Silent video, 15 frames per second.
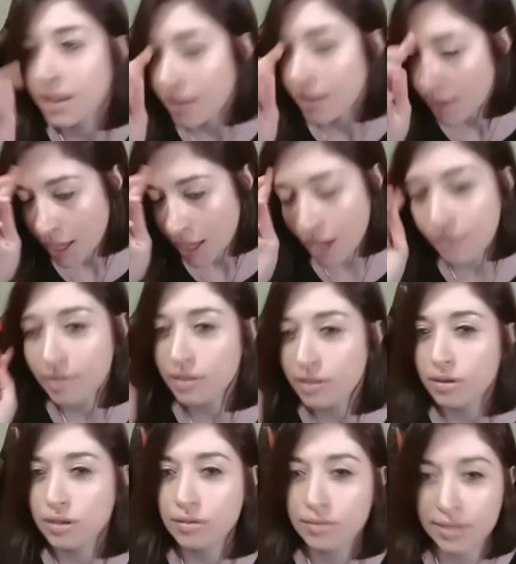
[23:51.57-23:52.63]
even though
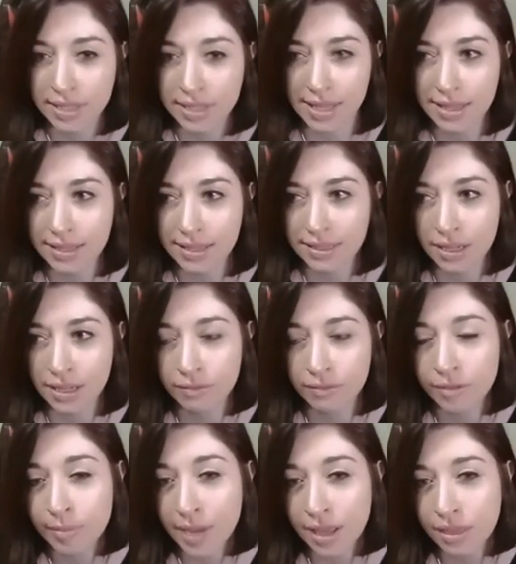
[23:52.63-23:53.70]
you see this here for
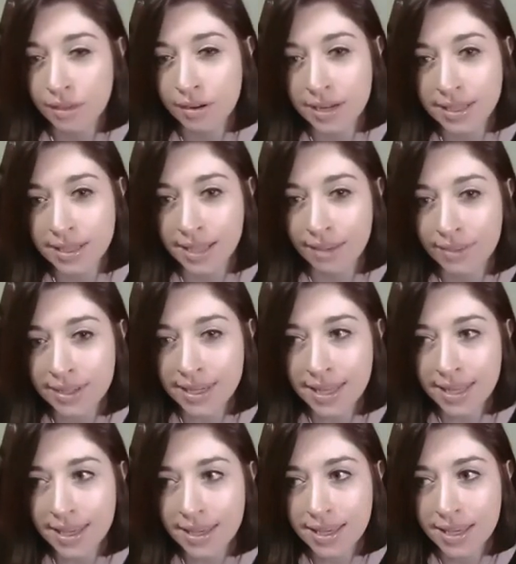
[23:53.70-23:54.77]
my
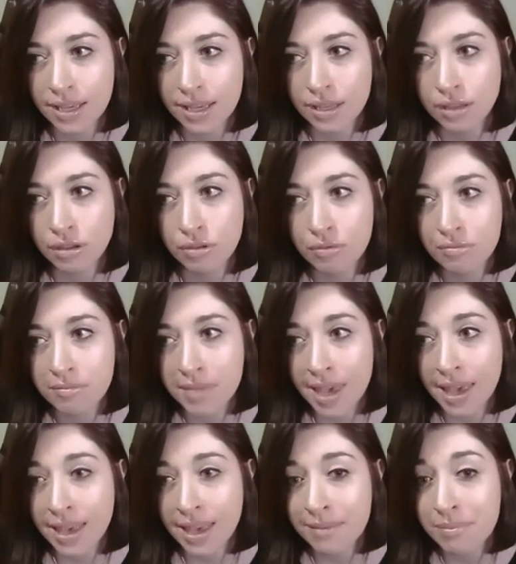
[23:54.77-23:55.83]
3070, you
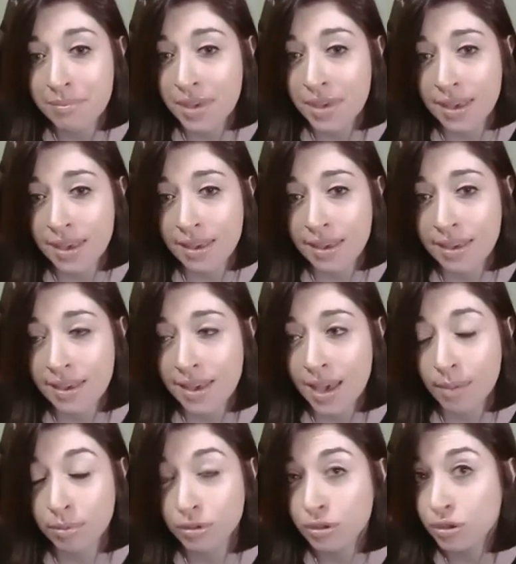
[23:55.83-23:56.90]
may be
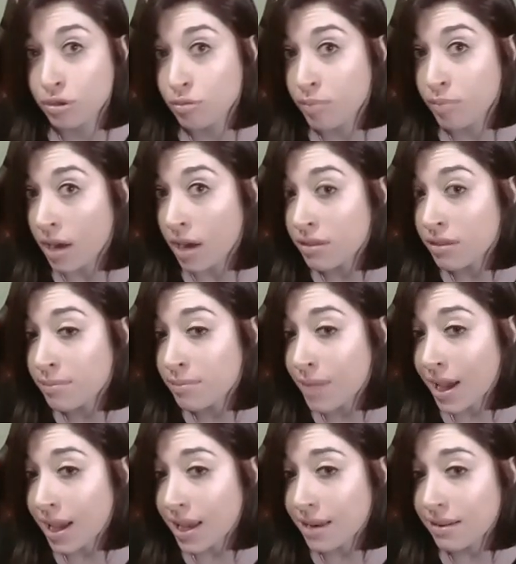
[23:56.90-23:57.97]
able to do better than
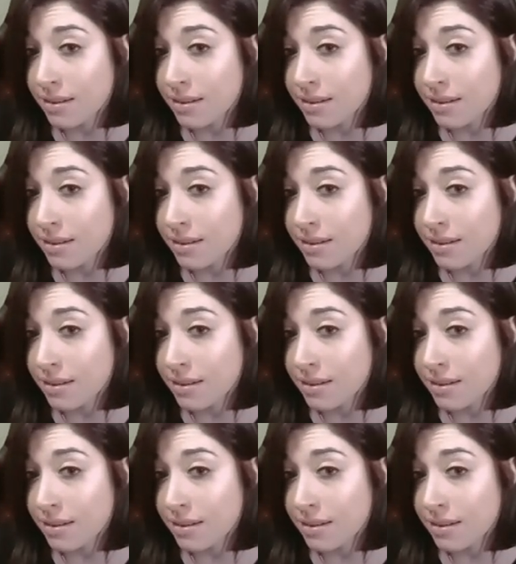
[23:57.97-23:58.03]
mine,